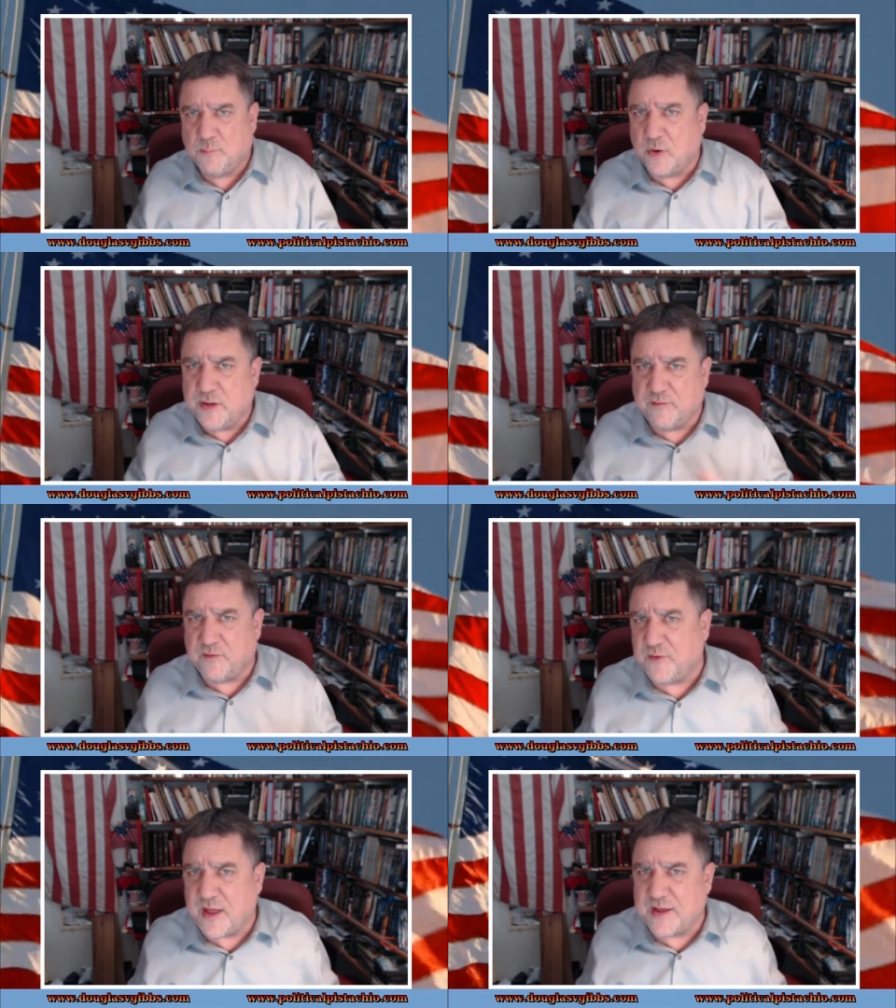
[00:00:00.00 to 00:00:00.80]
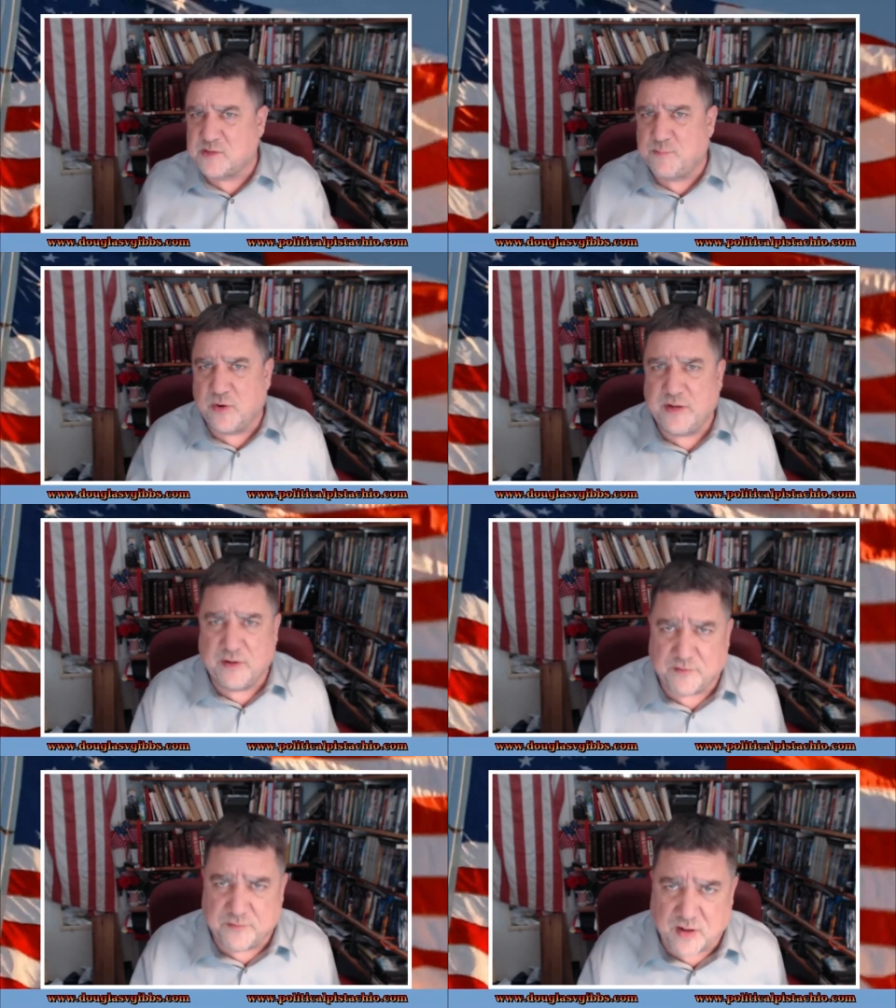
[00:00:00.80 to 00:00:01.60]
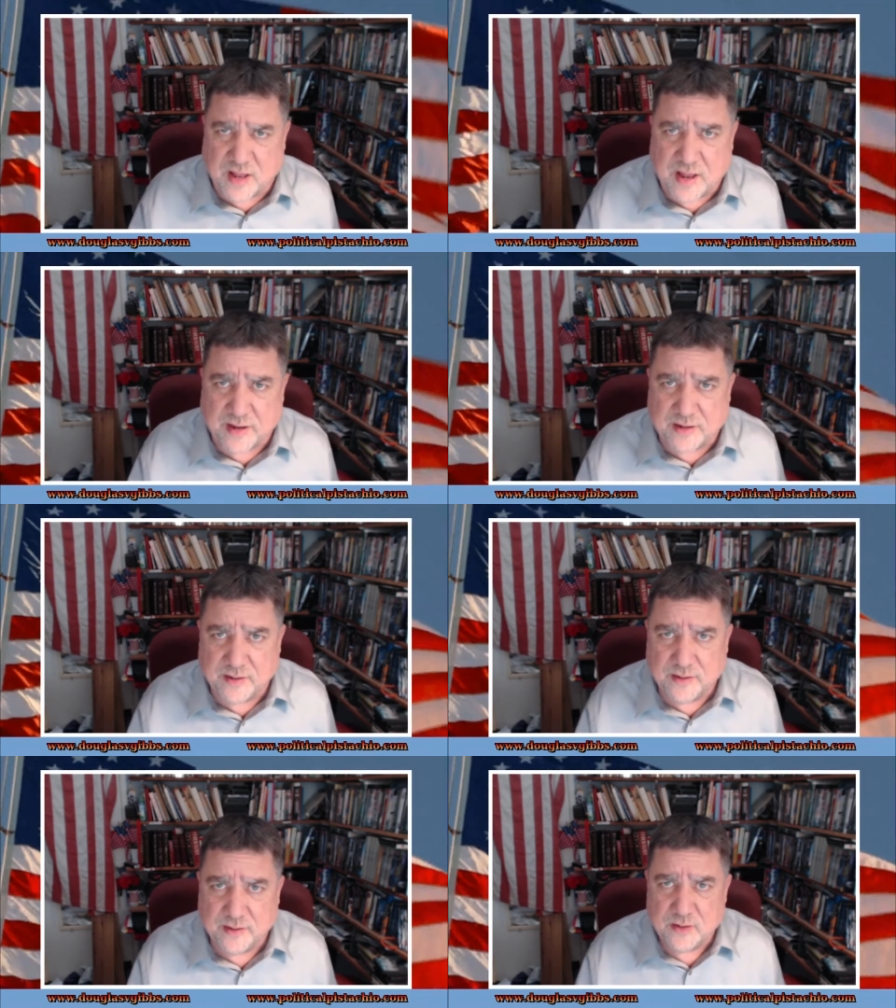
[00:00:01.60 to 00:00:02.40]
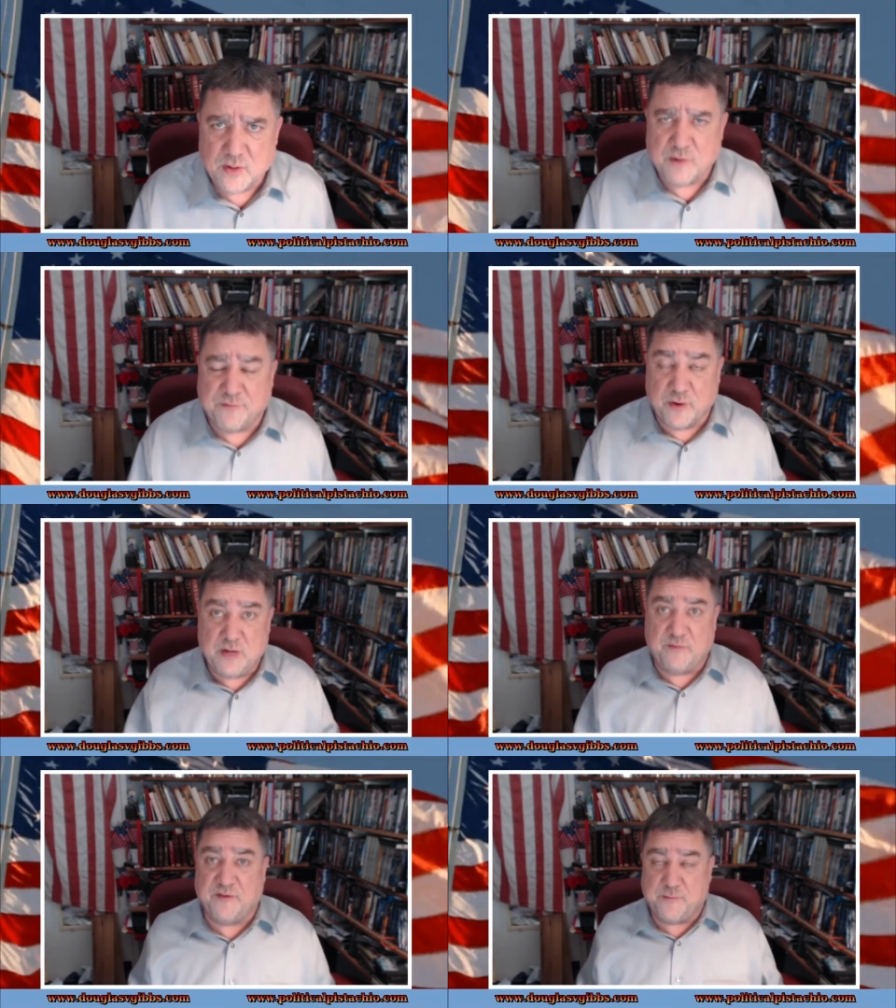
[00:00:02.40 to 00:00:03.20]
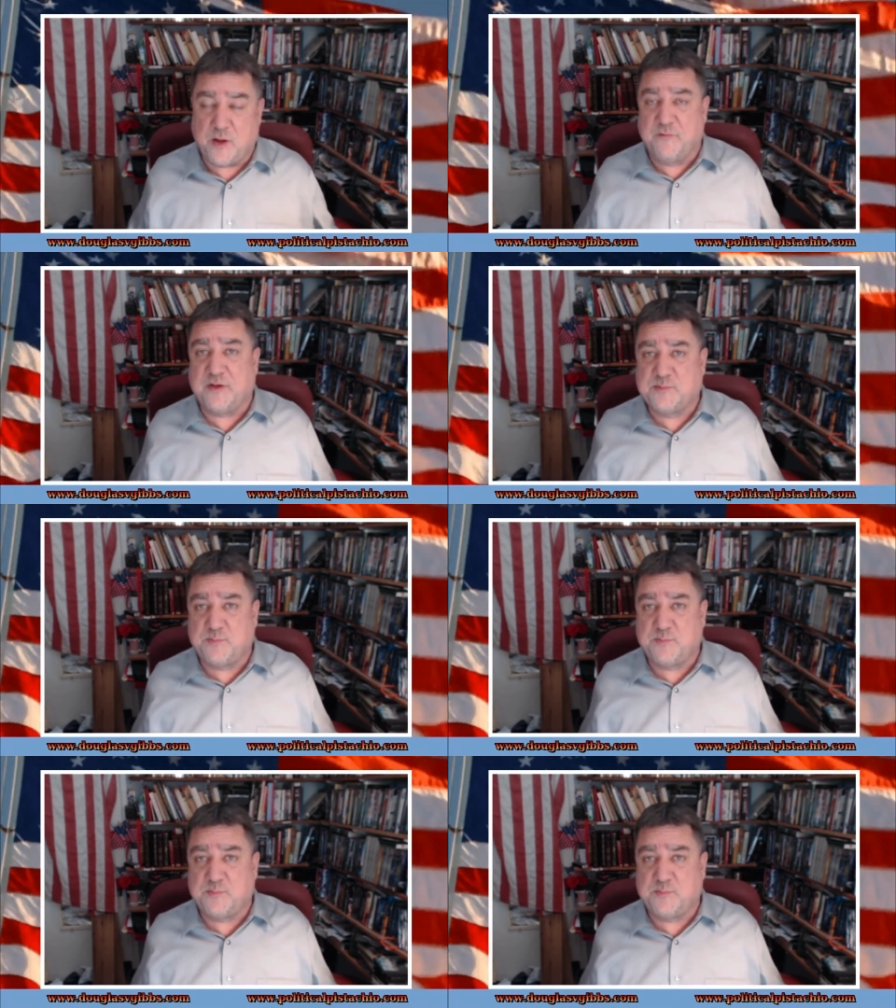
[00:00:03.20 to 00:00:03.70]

Burning of a flag is burning of a flag. Freedom of